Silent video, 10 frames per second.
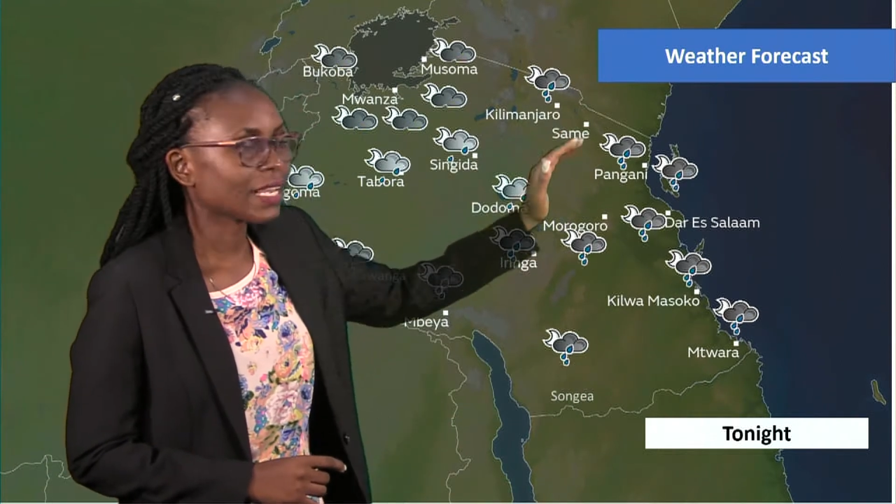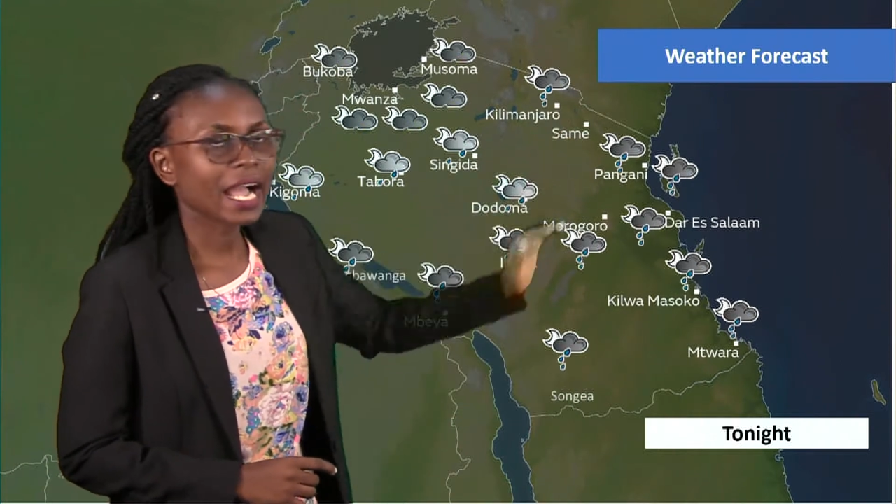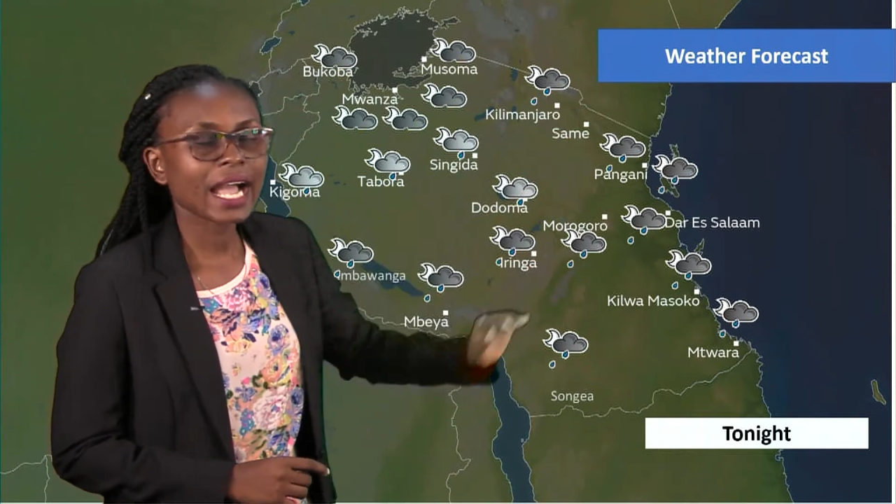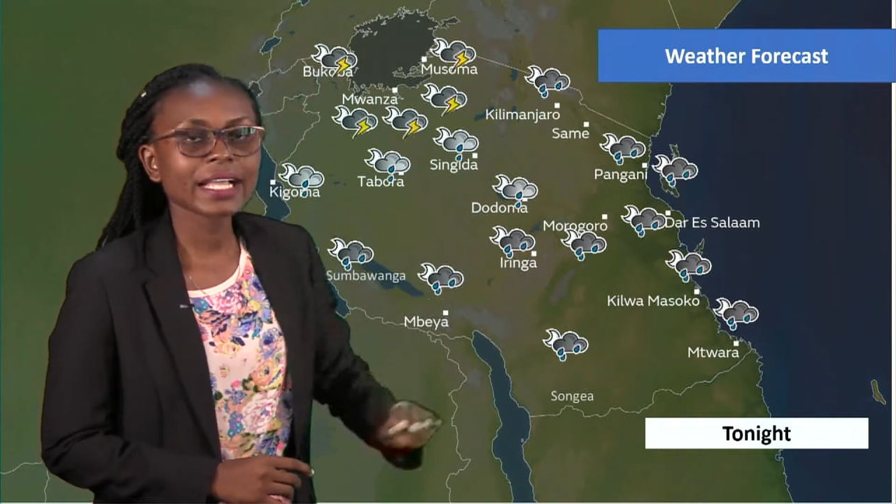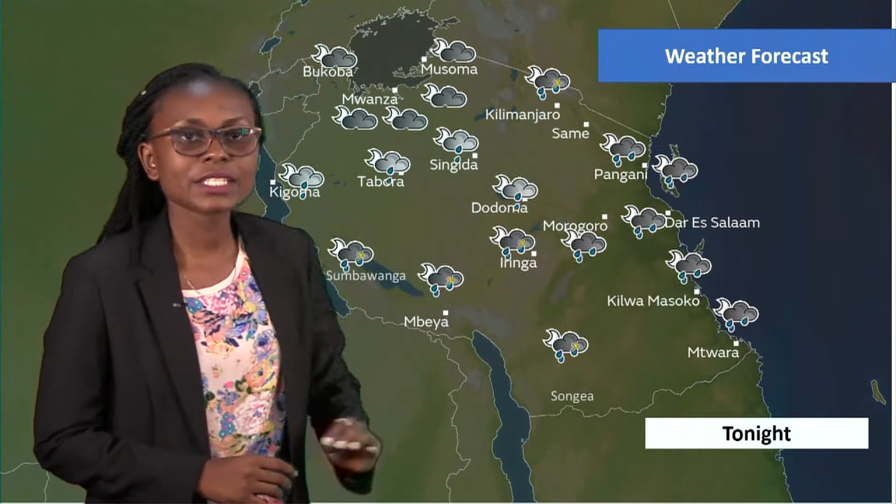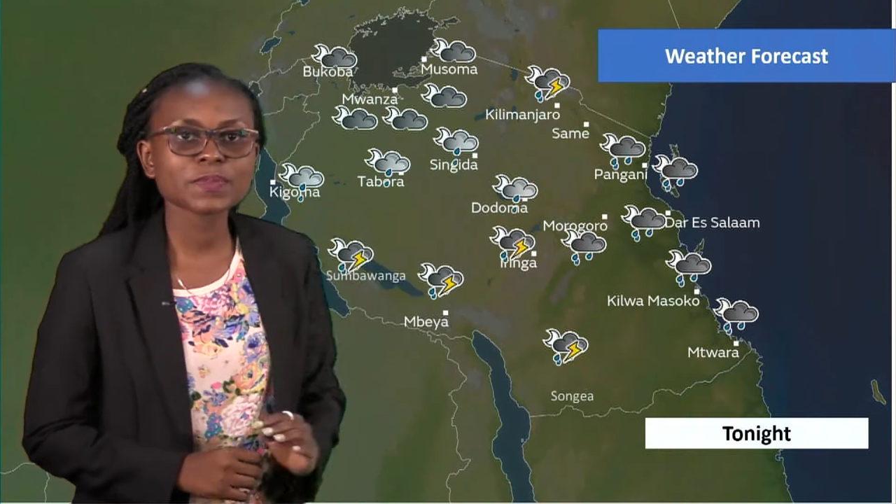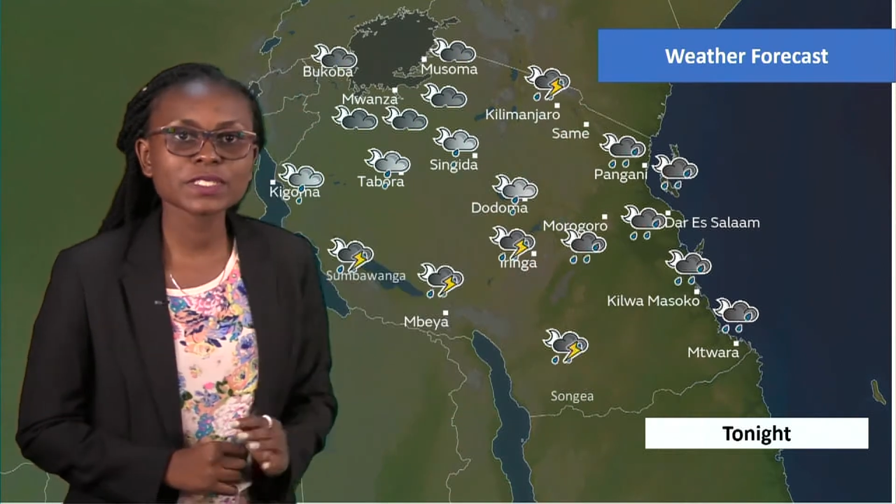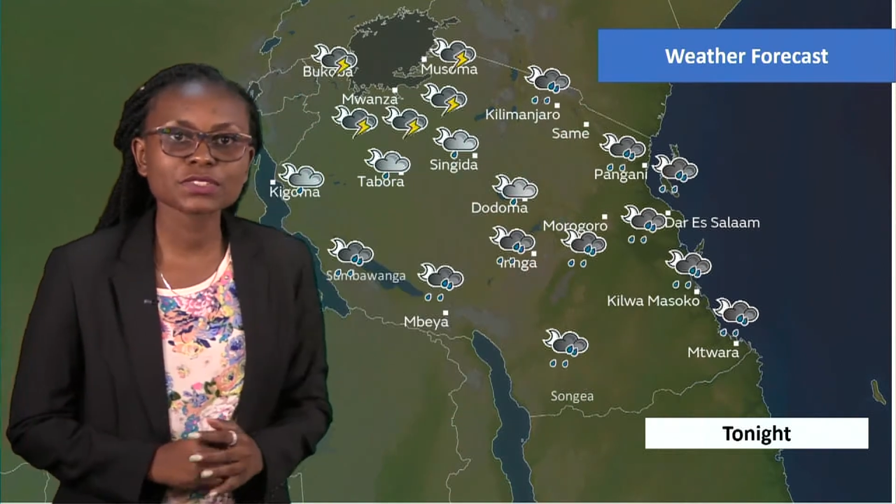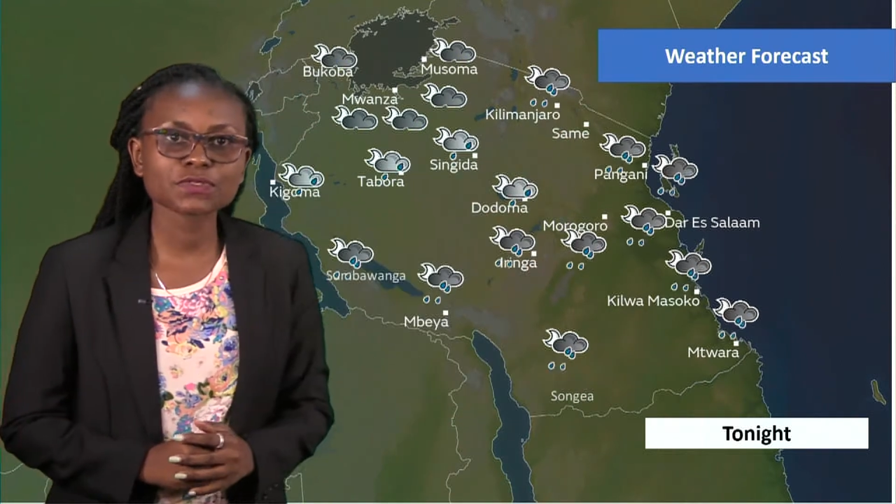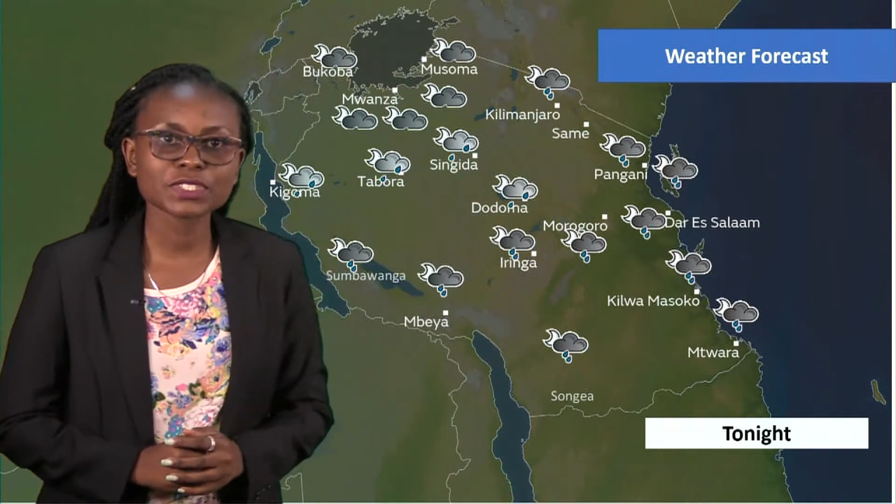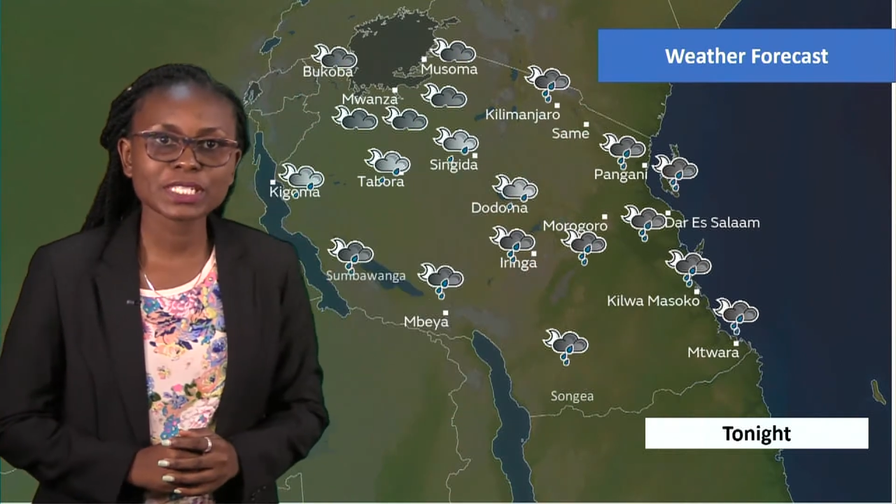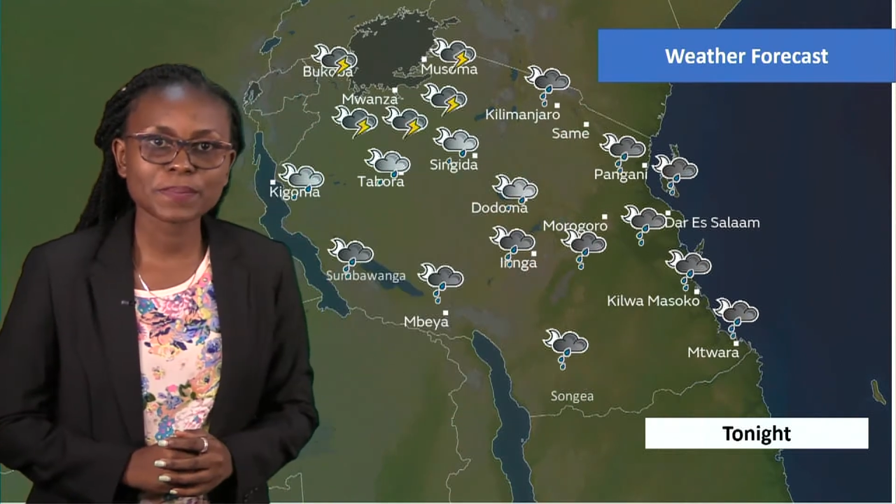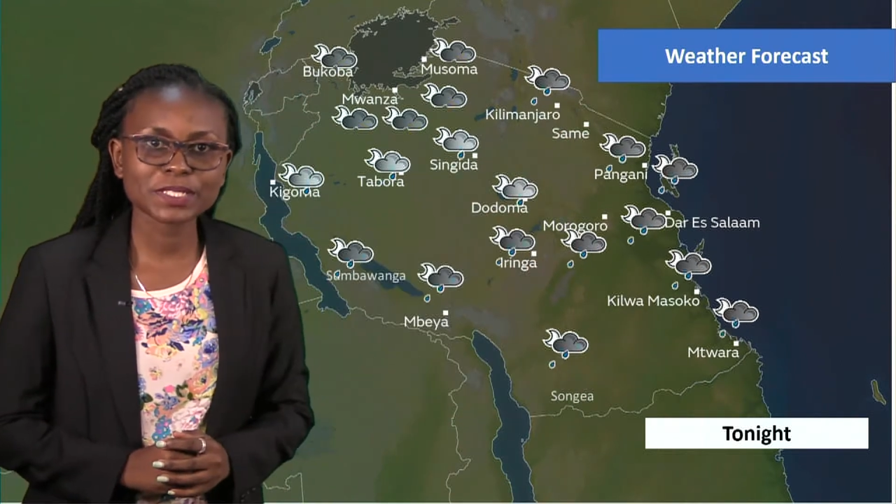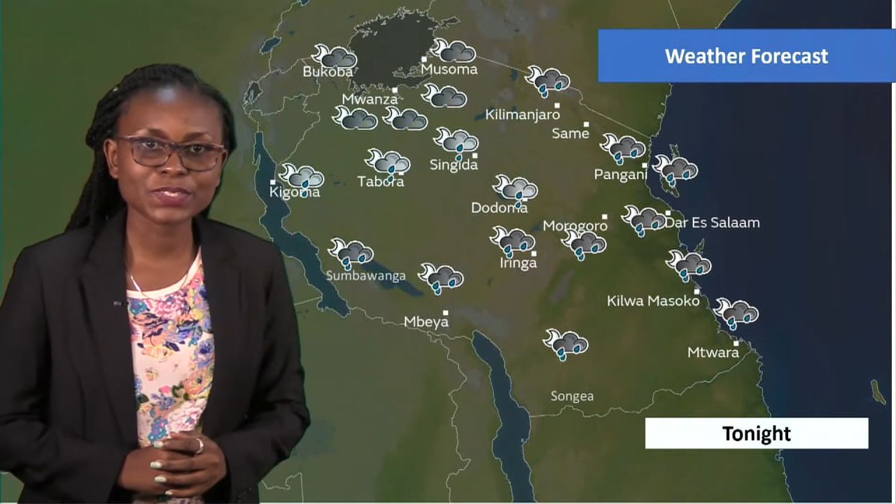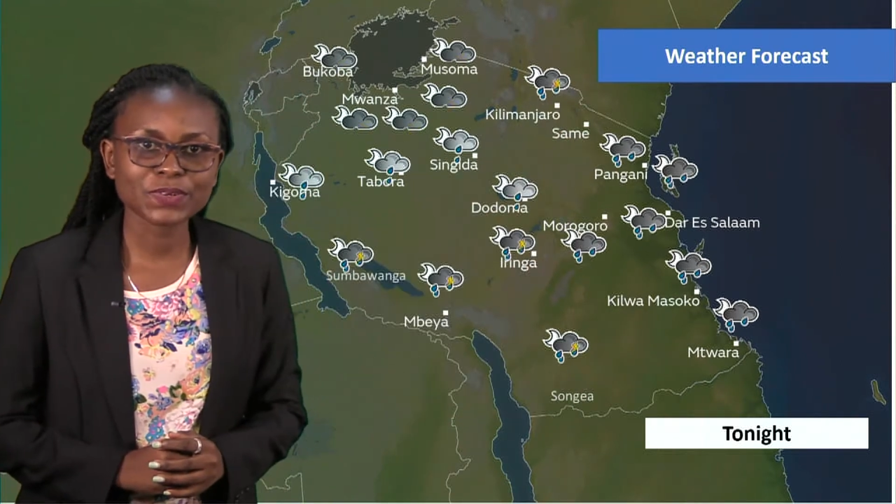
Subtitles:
are expected to feature patchy cloud